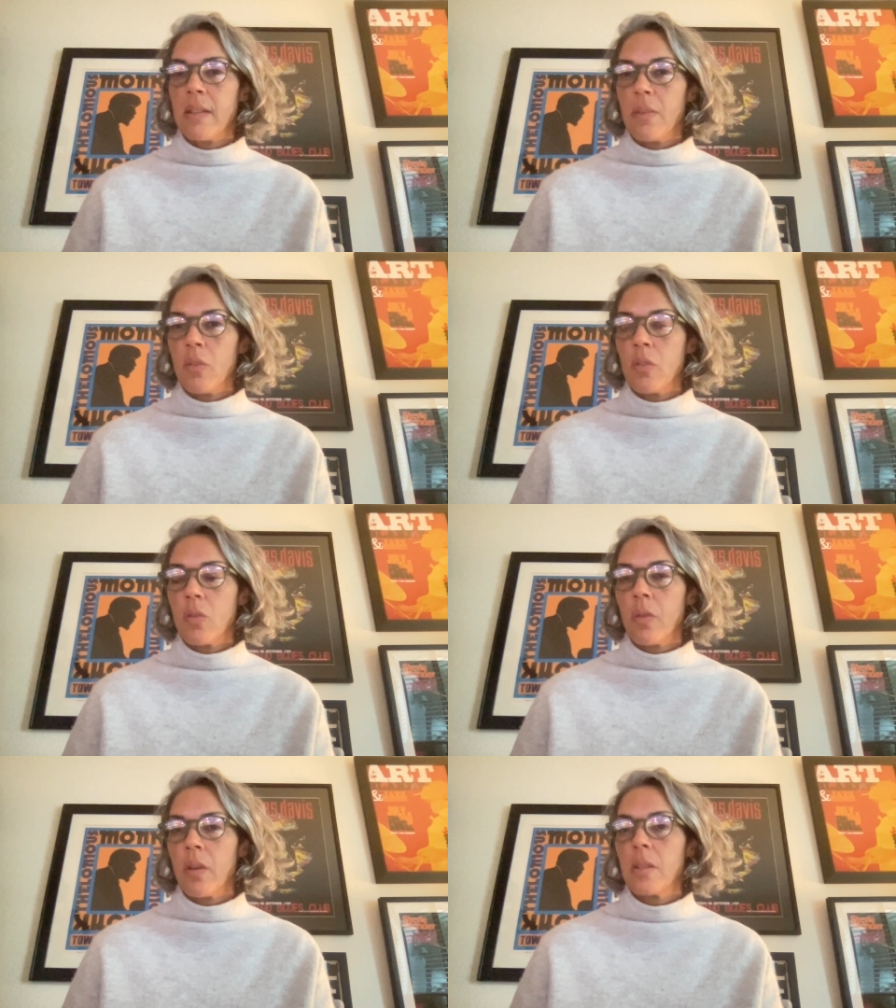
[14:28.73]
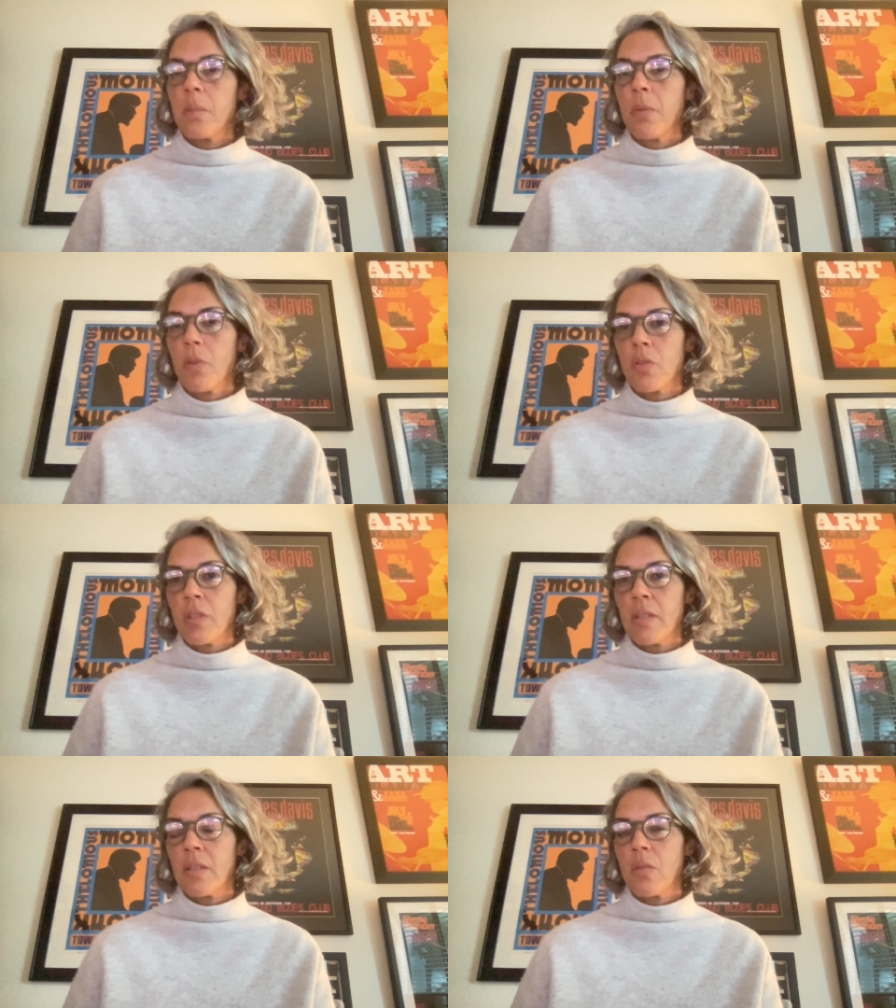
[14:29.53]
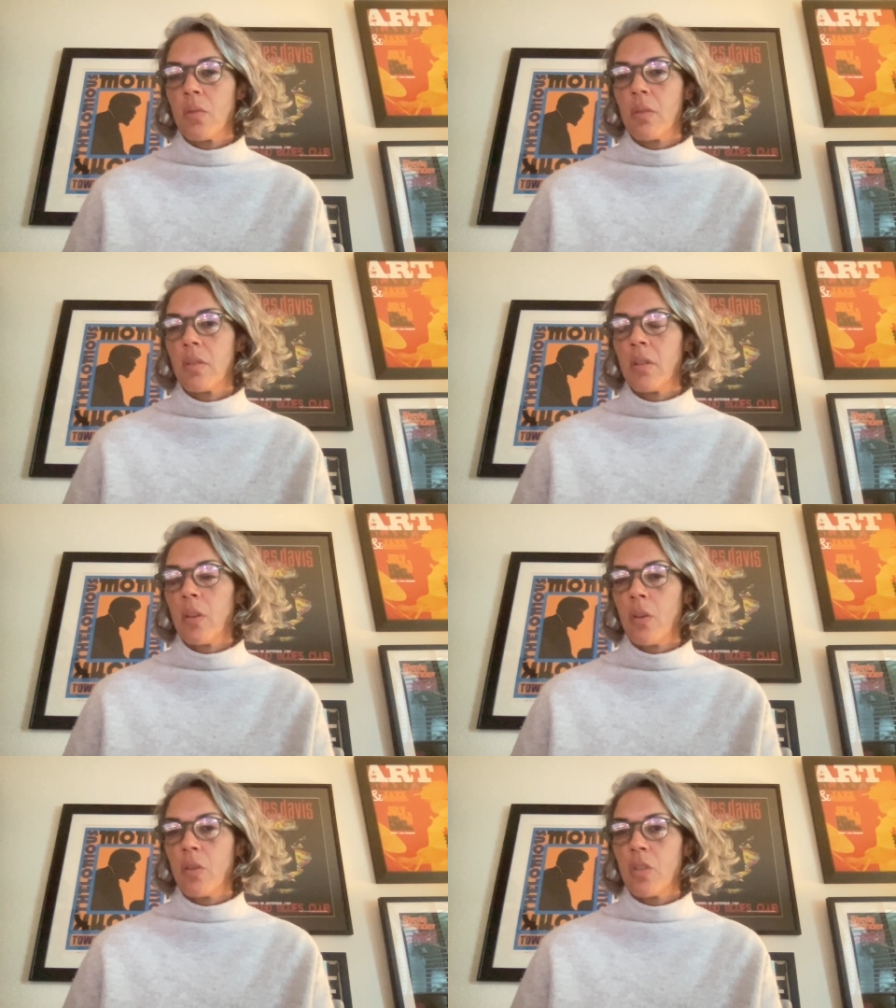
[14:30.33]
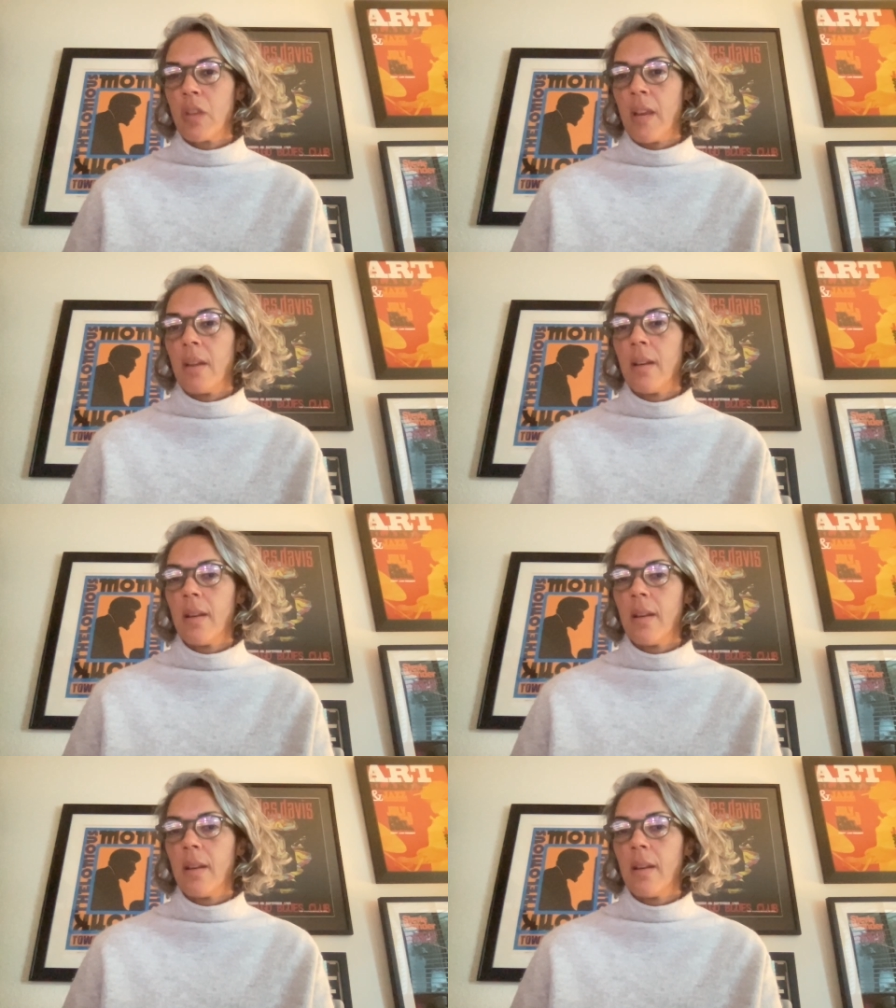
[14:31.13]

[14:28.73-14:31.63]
inventory to purchase in order to negotiate